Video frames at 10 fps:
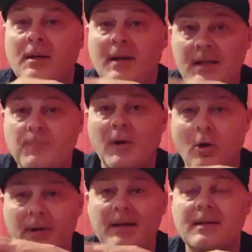his
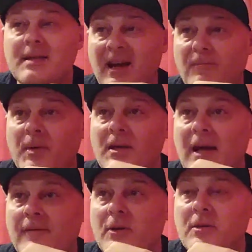belongings have been
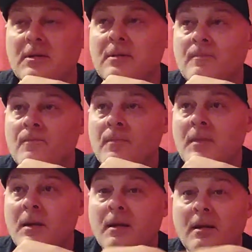gathered.
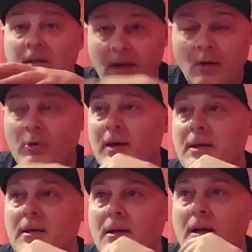They are
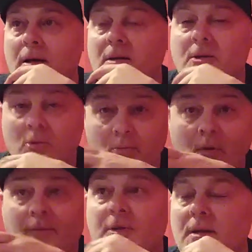ready to
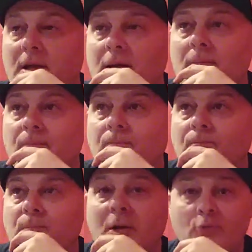obviously
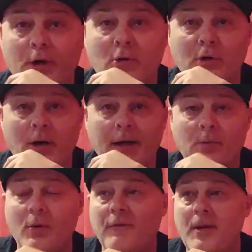be reunited
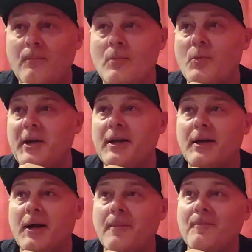with him when
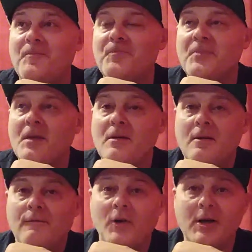he
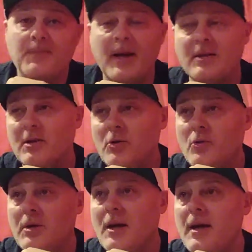flies back to
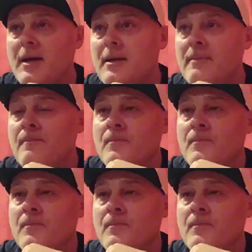the UK.